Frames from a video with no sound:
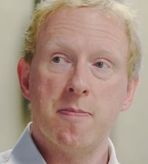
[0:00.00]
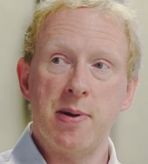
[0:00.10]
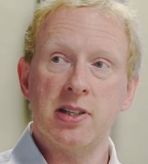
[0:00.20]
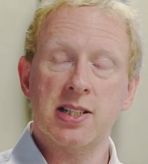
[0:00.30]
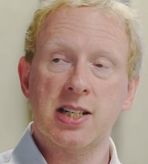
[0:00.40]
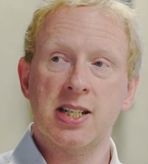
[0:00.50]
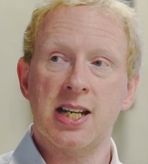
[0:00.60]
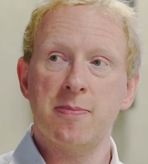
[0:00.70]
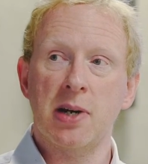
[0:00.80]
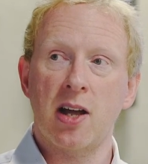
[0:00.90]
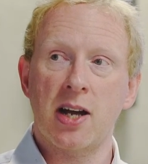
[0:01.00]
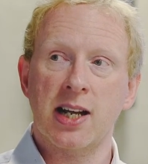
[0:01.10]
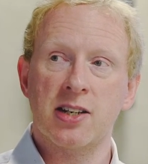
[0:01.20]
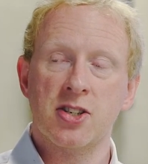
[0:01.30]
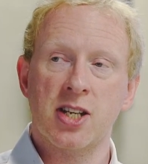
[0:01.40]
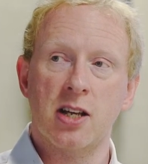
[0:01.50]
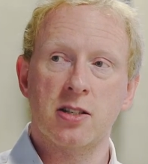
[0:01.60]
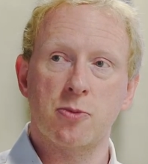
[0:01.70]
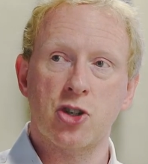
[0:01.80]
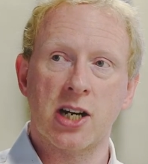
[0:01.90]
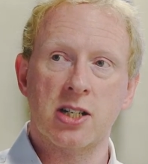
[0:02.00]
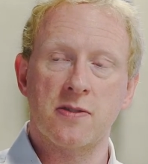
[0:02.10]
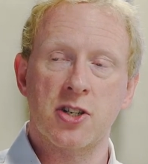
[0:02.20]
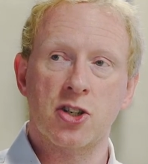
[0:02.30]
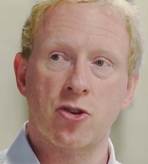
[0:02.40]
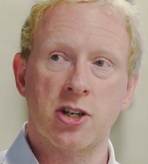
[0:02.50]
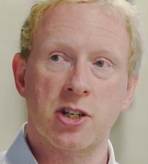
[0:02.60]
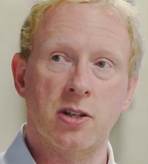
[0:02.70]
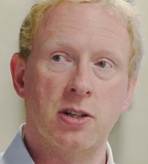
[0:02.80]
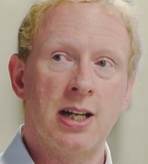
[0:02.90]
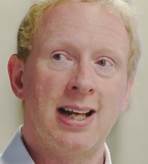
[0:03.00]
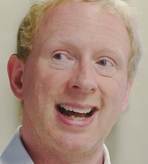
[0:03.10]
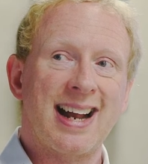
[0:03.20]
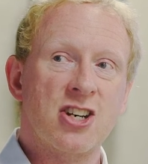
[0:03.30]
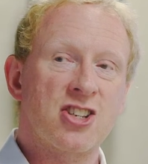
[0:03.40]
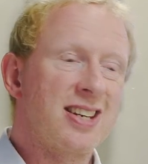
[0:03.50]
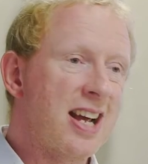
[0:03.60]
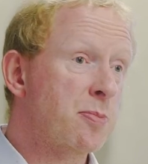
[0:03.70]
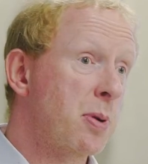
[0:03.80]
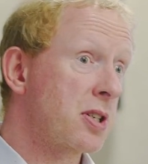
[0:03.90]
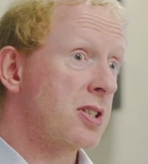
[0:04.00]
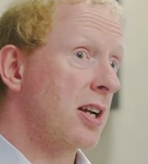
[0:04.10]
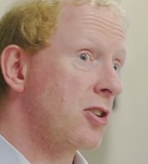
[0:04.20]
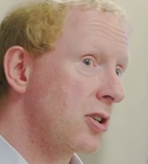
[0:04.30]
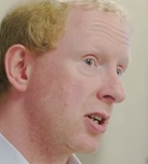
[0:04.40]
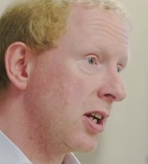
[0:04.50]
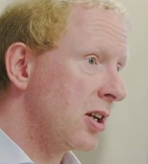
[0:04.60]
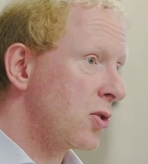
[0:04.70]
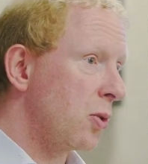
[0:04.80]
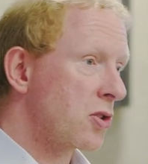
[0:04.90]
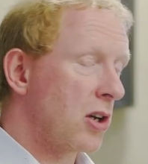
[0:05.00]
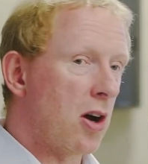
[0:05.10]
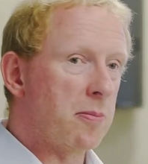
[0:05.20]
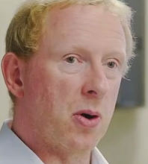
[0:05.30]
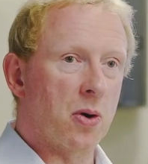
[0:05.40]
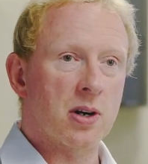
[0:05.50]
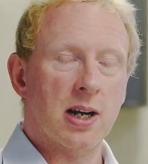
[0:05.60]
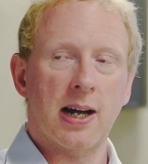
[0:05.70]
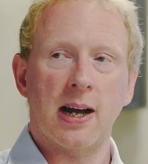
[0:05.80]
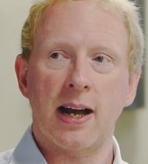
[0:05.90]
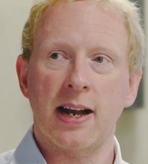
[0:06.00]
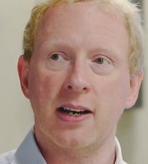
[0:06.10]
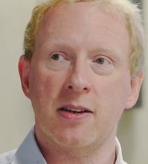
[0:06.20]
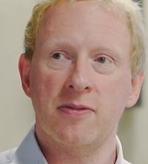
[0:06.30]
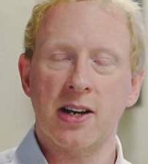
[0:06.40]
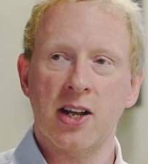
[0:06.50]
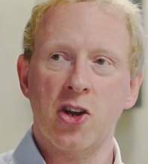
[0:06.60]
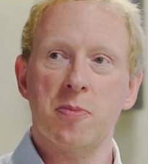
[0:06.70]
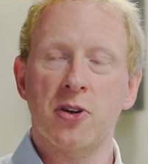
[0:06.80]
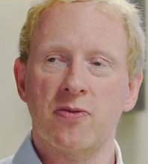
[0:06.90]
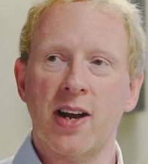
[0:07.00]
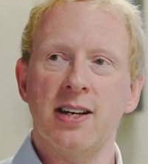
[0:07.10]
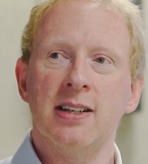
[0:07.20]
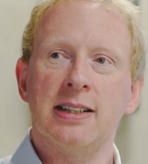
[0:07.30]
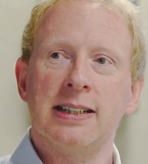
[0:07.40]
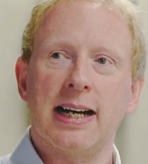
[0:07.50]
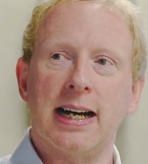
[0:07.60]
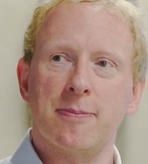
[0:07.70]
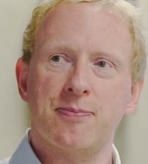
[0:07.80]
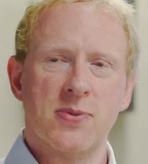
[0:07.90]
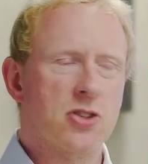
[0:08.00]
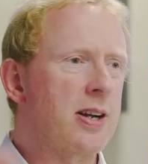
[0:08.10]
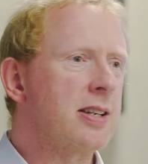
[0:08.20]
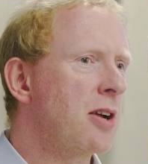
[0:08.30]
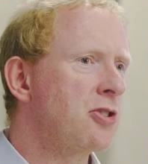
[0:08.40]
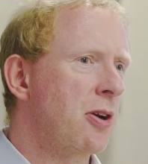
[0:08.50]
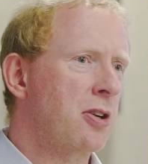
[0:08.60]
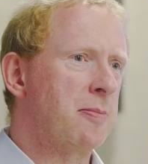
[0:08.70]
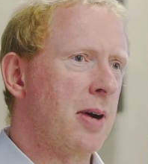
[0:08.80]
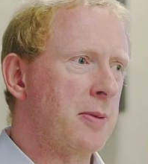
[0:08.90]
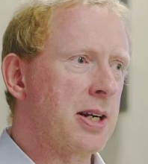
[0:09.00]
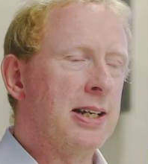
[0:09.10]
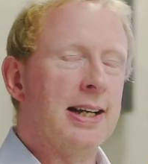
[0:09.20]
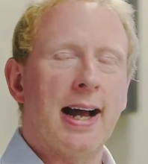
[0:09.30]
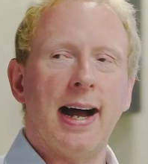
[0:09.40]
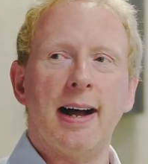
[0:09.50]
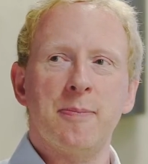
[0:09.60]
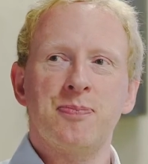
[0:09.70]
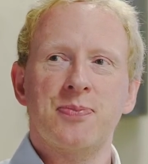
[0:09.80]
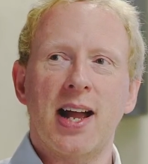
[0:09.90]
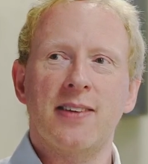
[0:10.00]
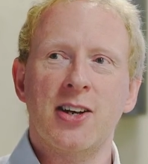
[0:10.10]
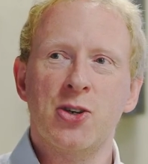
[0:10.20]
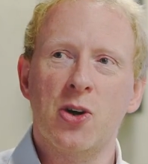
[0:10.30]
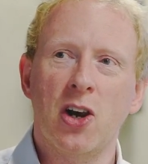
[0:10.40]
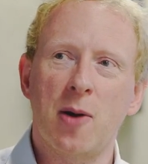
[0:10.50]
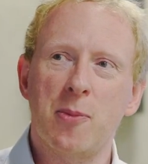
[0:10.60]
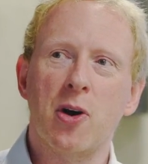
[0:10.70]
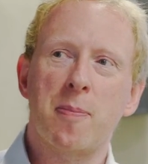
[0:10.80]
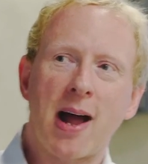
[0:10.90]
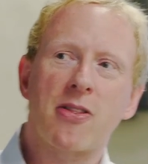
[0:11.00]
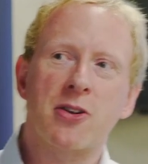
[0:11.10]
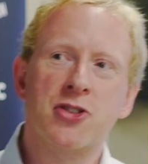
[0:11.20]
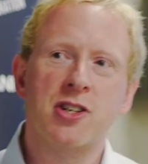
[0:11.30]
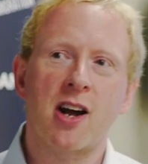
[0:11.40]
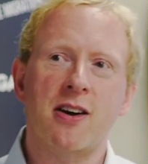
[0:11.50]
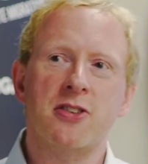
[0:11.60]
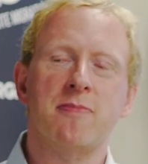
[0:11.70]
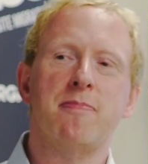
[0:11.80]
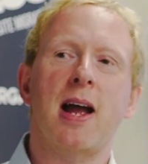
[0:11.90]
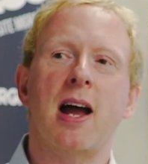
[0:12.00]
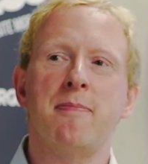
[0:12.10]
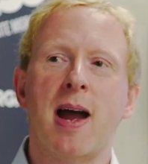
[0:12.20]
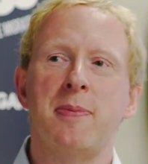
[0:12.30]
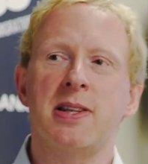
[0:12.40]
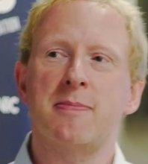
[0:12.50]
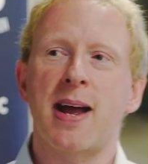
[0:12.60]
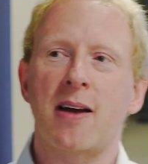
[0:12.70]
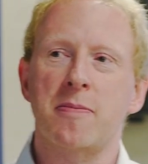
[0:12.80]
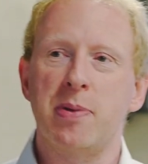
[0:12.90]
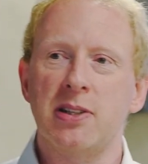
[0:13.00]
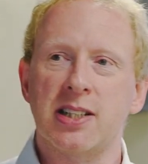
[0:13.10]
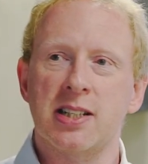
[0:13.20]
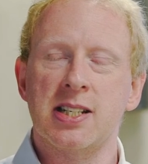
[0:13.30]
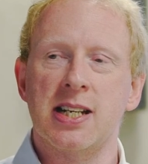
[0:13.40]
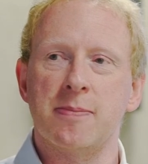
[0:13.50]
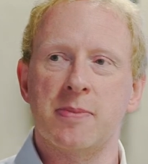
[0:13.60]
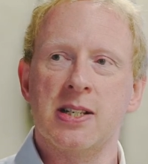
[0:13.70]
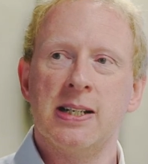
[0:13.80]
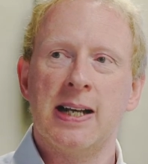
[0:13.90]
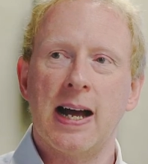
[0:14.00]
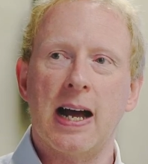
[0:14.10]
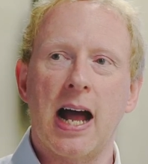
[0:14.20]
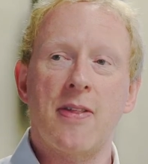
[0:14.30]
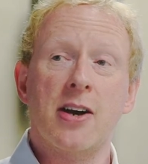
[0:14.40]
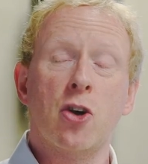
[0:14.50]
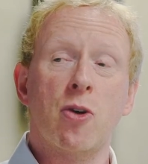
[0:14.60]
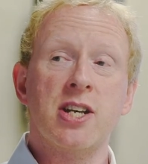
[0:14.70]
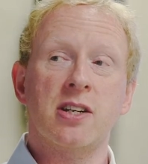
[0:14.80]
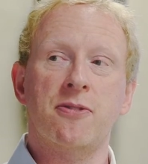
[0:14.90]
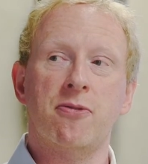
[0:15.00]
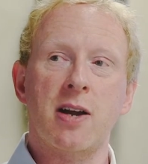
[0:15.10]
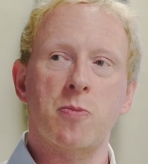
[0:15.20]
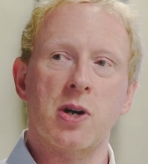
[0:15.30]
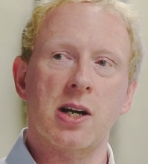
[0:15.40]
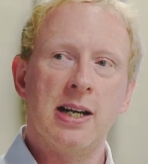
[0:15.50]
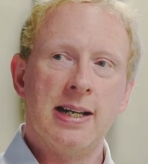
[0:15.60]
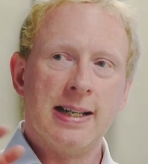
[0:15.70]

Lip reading: Building a team, aligning it to sales objectives is critical, and actually the next presentation talks a lot more, and in a fairly humorous vein, sorry, no jokes in my one, and they talk a lot more about those scenarios and mapping them out, building the teams, and then creating a framework.